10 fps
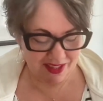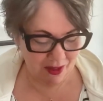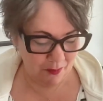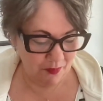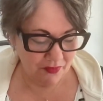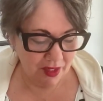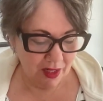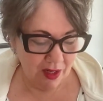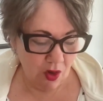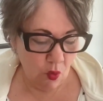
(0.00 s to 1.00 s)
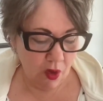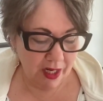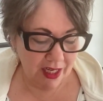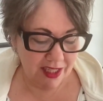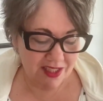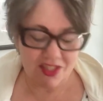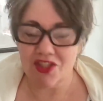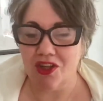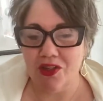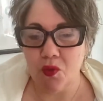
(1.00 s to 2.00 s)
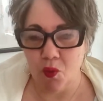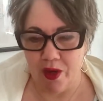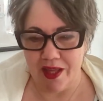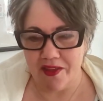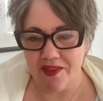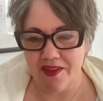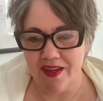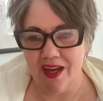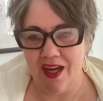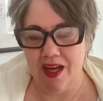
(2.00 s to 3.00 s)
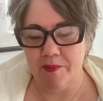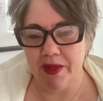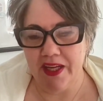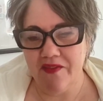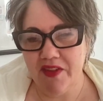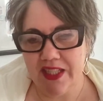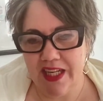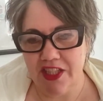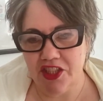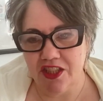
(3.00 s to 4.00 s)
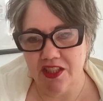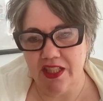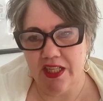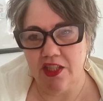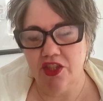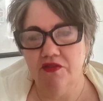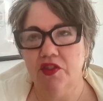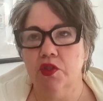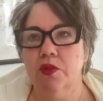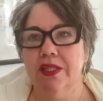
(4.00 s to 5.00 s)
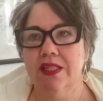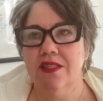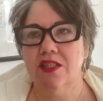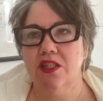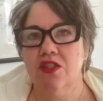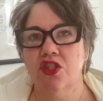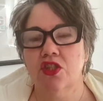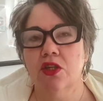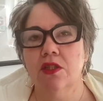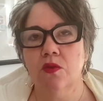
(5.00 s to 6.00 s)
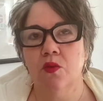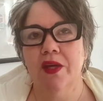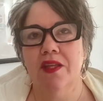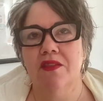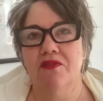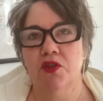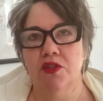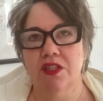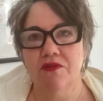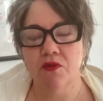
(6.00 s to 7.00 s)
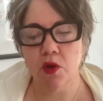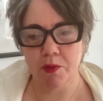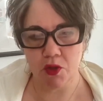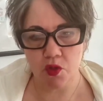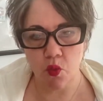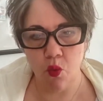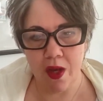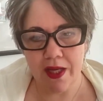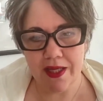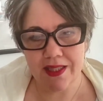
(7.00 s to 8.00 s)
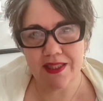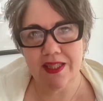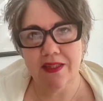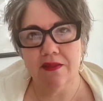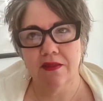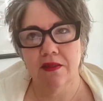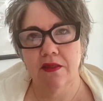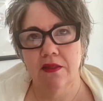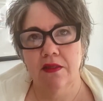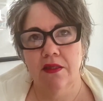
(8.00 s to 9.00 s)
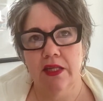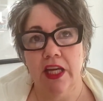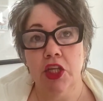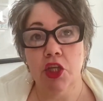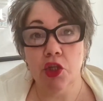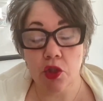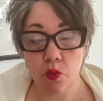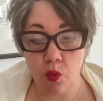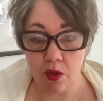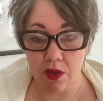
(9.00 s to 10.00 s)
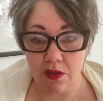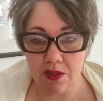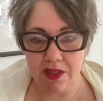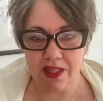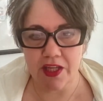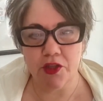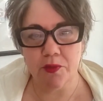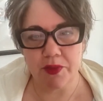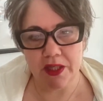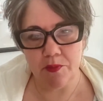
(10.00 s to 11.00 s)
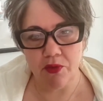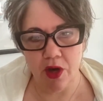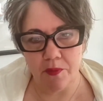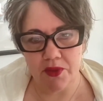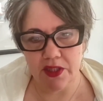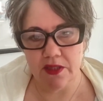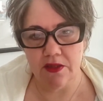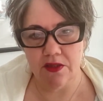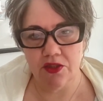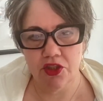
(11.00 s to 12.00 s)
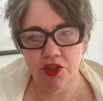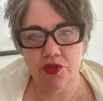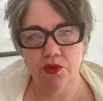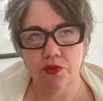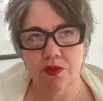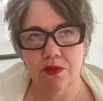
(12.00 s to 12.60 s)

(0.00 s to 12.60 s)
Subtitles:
So we're going to start with my invitation to each of you is to start with, first and foremost, what is it in your world that you're being prompted to?